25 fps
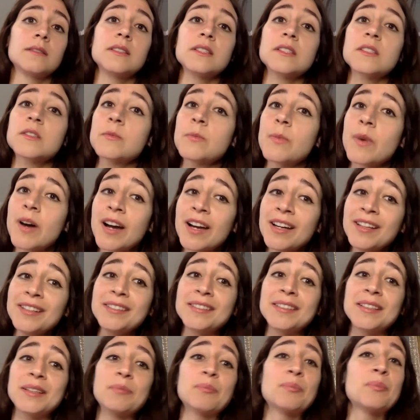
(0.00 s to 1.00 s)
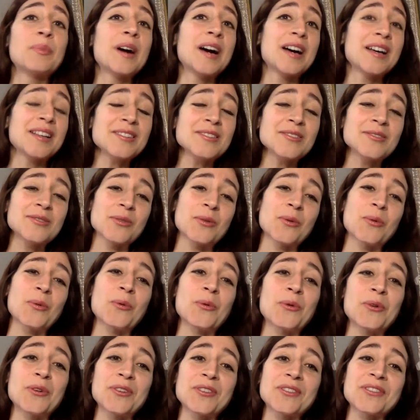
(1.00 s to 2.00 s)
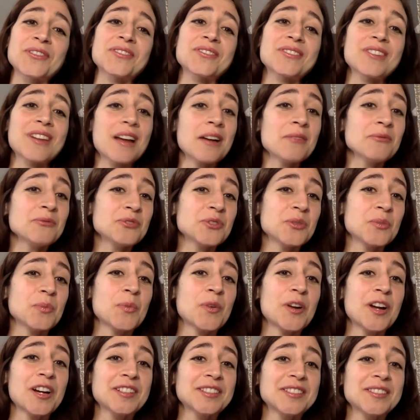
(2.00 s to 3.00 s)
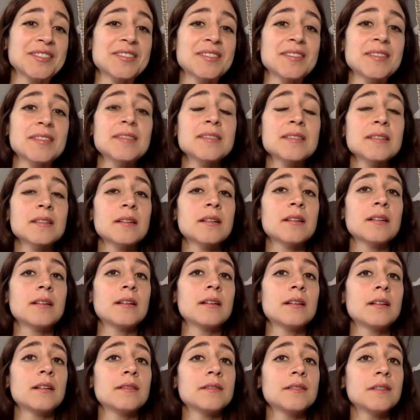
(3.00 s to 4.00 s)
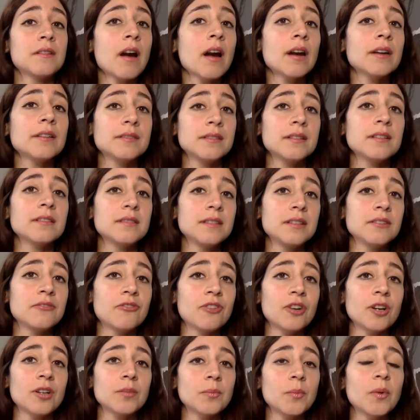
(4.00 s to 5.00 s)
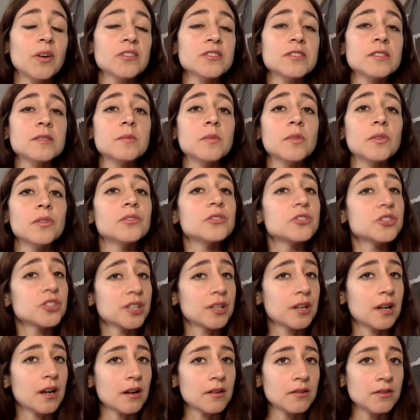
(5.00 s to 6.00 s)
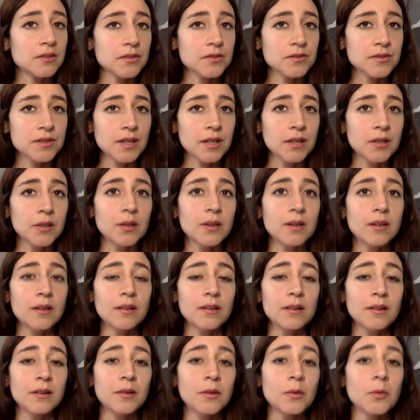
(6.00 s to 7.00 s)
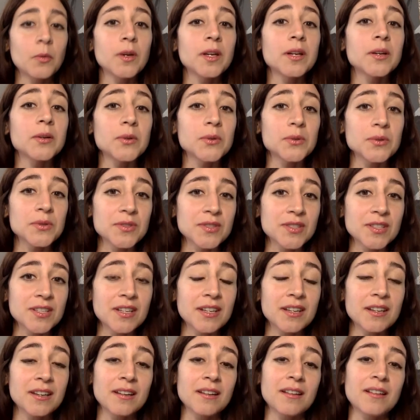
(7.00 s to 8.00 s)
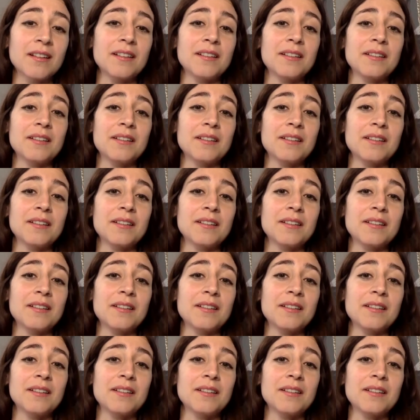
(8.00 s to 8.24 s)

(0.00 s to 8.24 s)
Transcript: Despite the best or worst country practices, there are indeed different possible scenarios that we could see